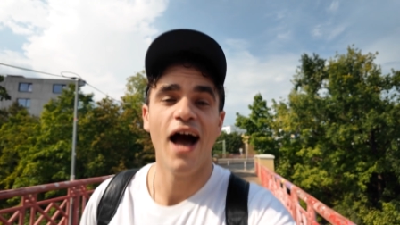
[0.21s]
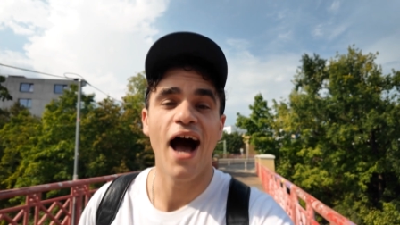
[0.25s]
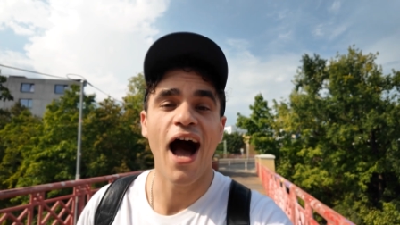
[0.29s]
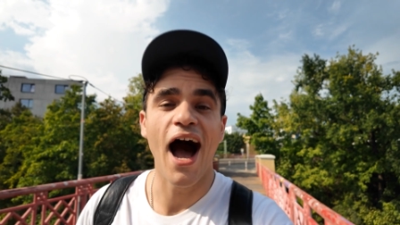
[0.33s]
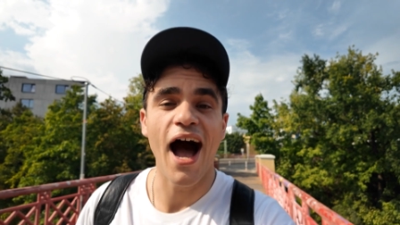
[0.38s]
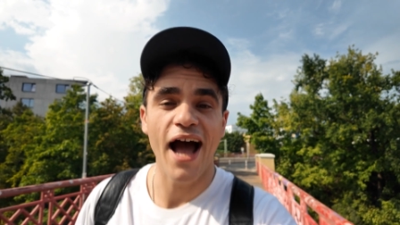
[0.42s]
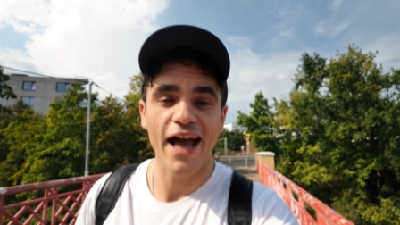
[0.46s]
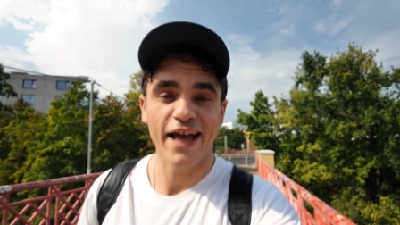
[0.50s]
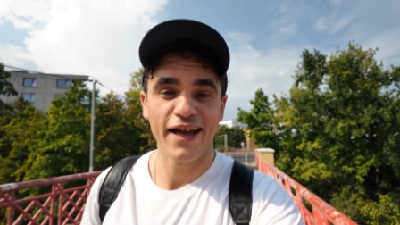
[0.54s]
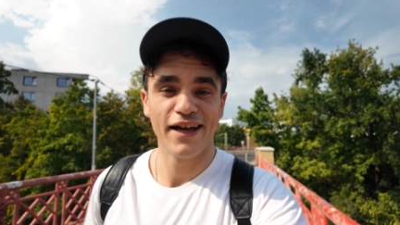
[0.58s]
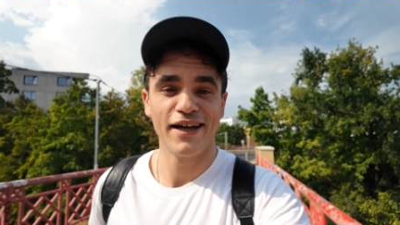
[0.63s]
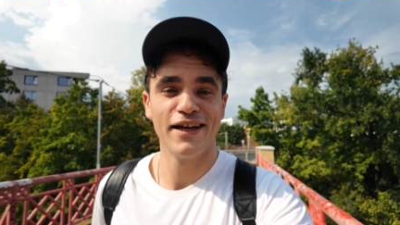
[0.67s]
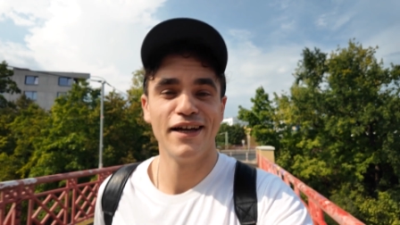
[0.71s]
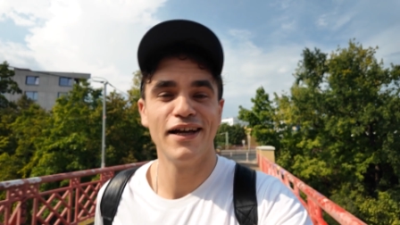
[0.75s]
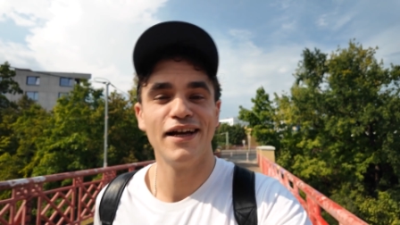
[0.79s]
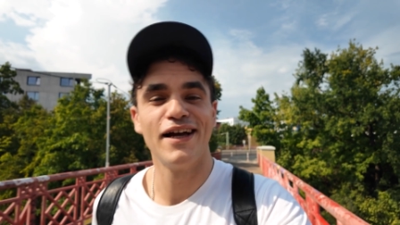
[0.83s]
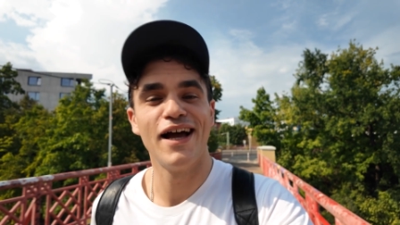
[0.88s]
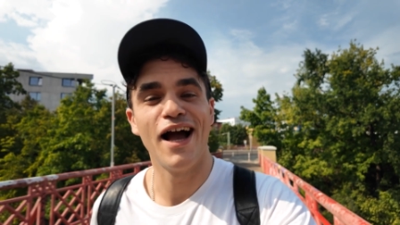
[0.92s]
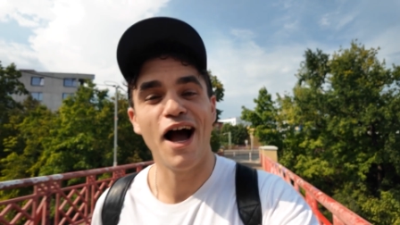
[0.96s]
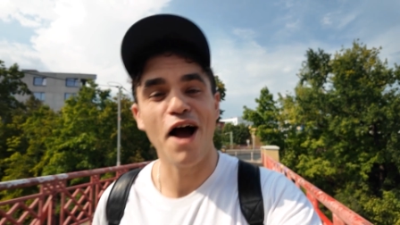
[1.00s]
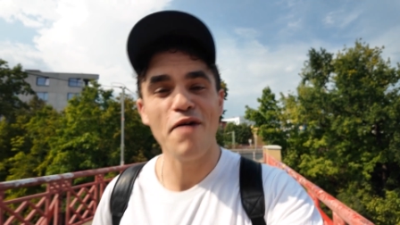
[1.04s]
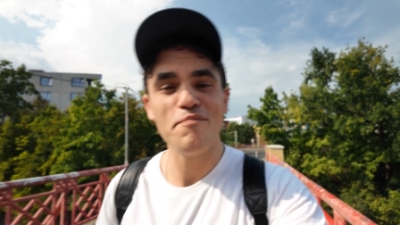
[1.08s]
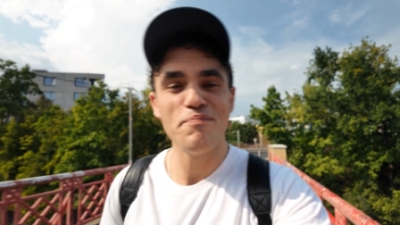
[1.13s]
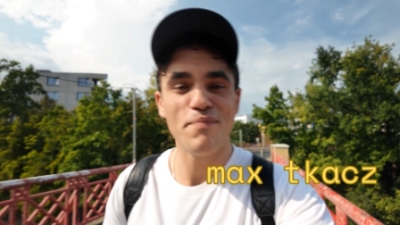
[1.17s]
Hi,
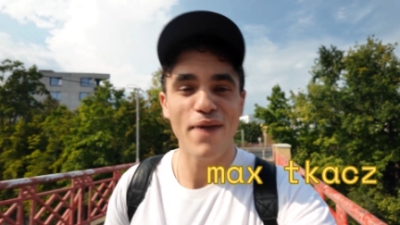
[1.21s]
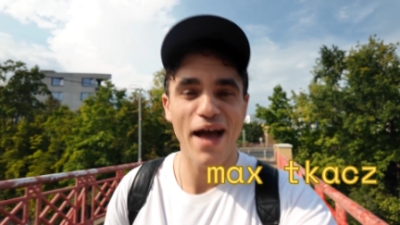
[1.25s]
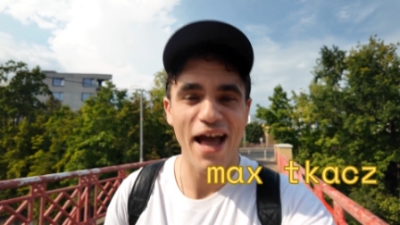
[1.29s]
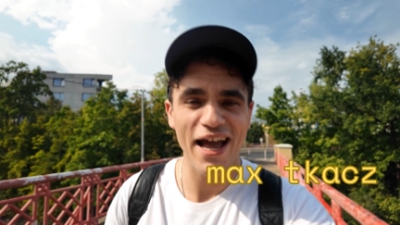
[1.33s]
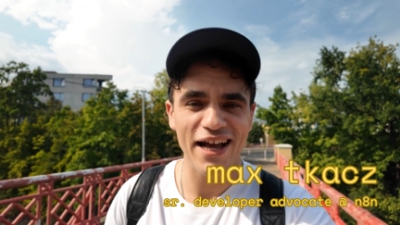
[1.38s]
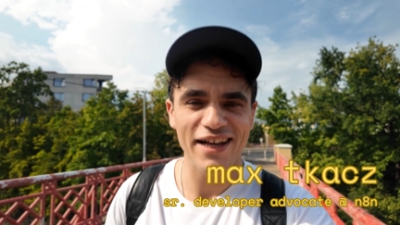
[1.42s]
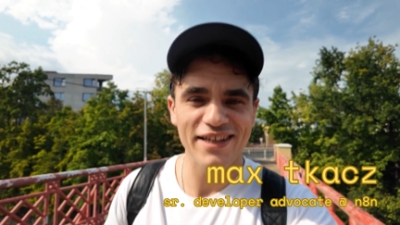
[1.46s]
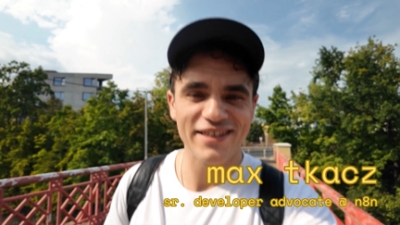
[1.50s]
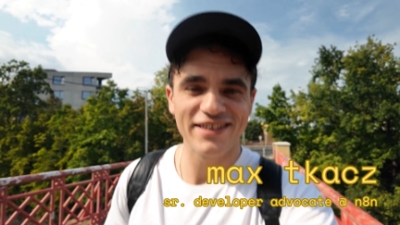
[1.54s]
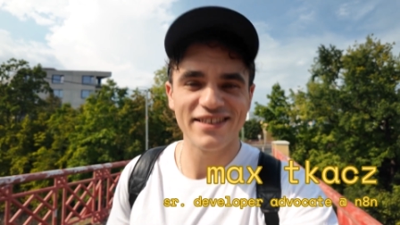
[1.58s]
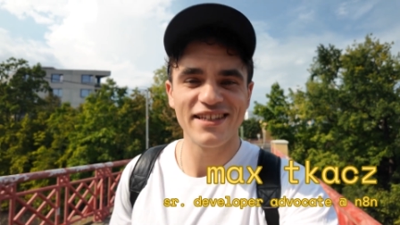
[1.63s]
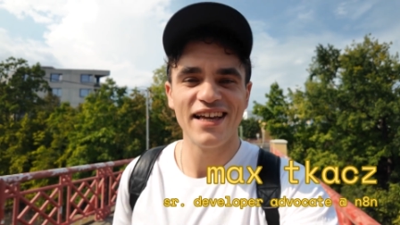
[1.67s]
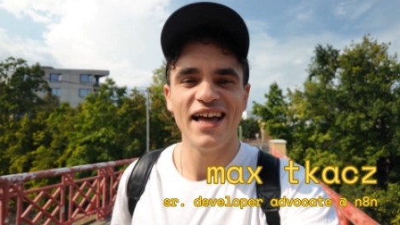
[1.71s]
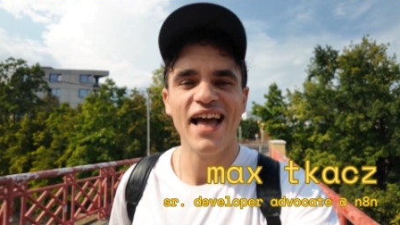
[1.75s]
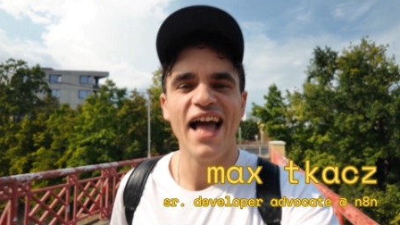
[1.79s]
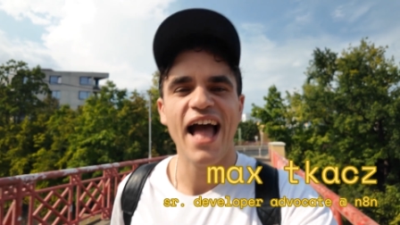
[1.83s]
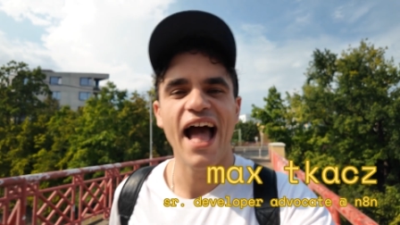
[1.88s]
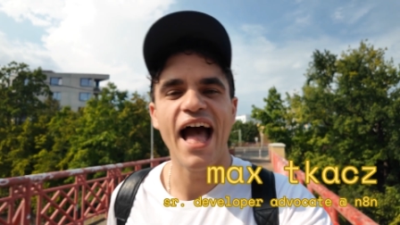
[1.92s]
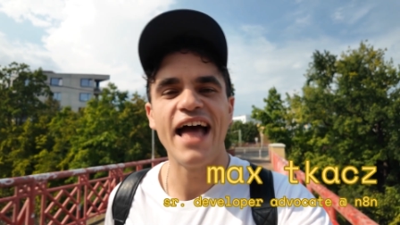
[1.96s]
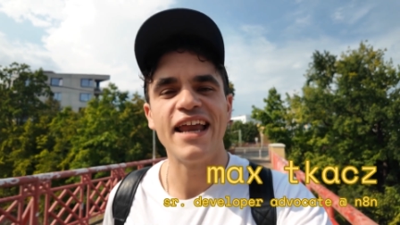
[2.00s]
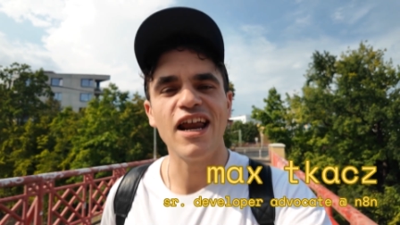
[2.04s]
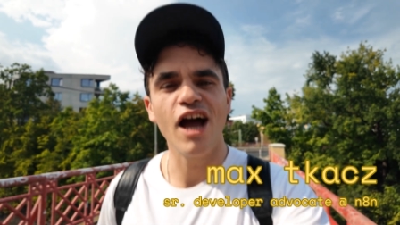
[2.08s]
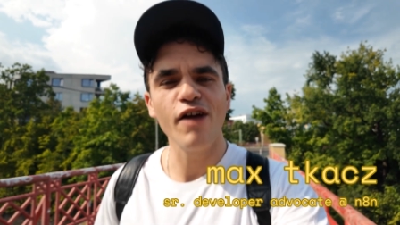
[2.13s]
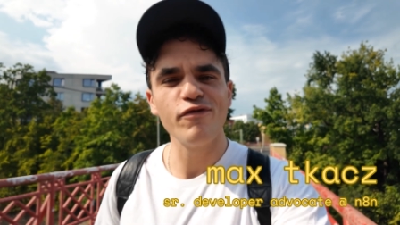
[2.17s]
I'm Max,
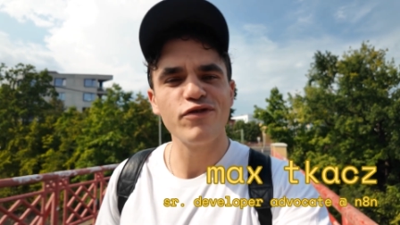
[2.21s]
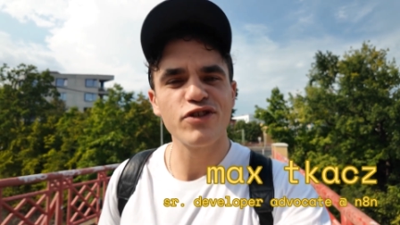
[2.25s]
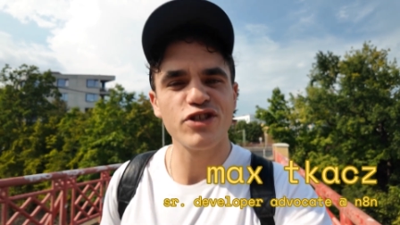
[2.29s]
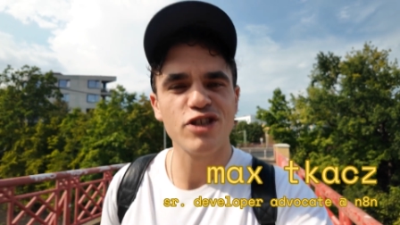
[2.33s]
and I've